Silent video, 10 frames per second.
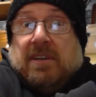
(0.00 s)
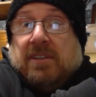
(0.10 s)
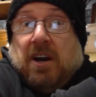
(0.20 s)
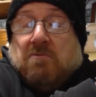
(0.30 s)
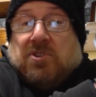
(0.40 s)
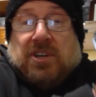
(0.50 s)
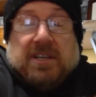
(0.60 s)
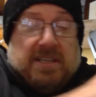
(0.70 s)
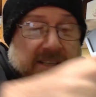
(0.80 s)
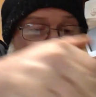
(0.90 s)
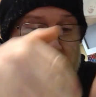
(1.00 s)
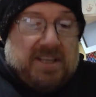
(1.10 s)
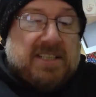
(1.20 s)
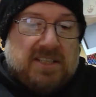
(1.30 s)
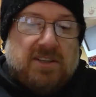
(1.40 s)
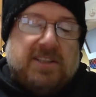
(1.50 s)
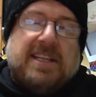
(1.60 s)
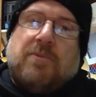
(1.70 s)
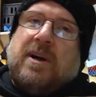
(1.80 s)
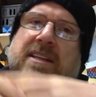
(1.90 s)
culture. So this is along
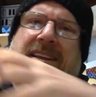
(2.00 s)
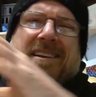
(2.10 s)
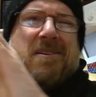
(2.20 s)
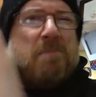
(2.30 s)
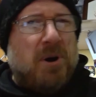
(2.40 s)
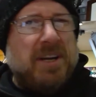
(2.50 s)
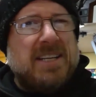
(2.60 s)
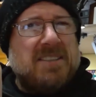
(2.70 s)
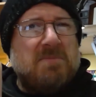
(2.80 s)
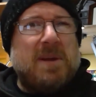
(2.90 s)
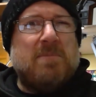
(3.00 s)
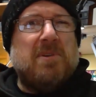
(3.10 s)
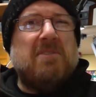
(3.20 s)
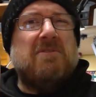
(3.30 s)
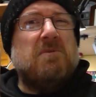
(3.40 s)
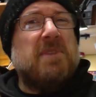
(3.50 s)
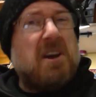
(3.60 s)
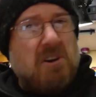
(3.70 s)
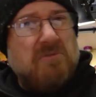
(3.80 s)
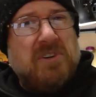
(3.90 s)
that way that there are pockets of people who have formed their
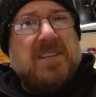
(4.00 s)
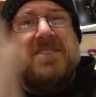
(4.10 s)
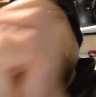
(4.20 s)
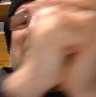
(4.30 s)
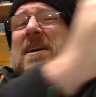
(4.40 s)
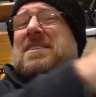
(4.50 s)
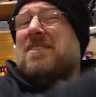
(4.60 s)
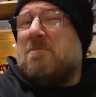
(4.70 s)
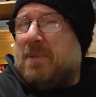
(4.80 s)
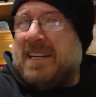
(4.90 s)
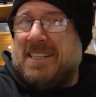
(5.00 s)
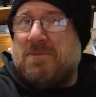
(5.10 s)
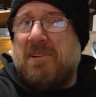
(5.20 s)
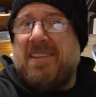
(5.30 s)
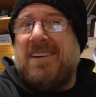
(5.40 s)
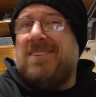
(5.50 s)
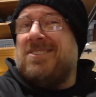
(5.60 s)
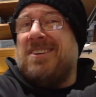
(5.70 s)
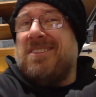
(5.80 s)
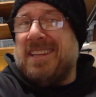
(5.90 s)
own religions based on the planets where they are and
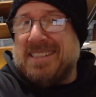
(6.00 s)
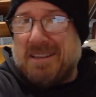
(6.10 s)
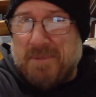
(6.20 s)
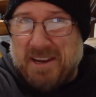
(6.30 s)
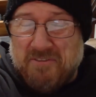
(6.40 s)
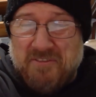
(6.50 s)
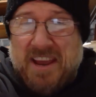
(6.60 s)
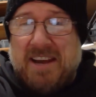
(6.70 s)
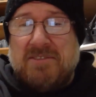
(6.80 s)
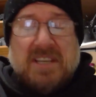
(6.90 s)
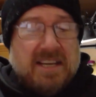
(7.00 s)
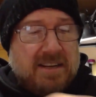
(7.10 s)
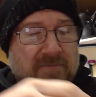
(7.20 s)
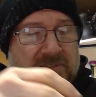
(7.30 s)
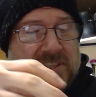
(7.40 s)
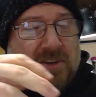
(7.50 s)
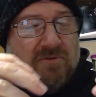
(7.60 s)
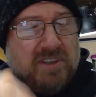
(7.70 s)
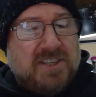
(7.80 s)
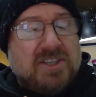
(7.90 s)
certain things they may have found. So
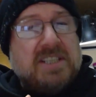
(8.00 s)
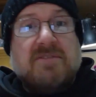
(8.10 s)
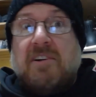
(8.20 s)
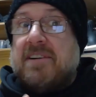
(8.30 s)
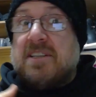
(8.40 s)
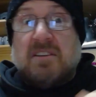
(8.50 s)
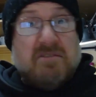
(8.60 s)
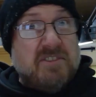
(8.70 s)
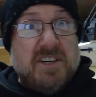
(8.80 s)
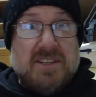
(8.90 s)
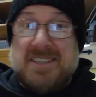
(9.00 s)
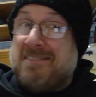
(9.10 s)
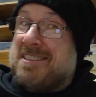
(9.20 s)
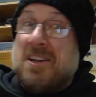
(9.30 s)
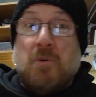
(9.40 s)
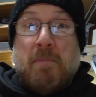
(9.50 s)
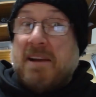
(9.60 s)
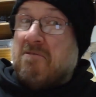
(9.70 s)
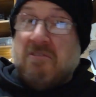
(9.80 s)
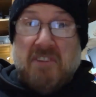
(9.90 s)
religion is very diverse. There is no
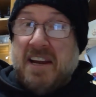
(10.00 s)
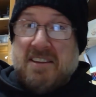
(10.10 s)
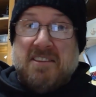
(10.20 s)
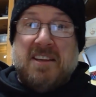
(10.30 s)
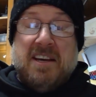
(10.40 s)
main faith.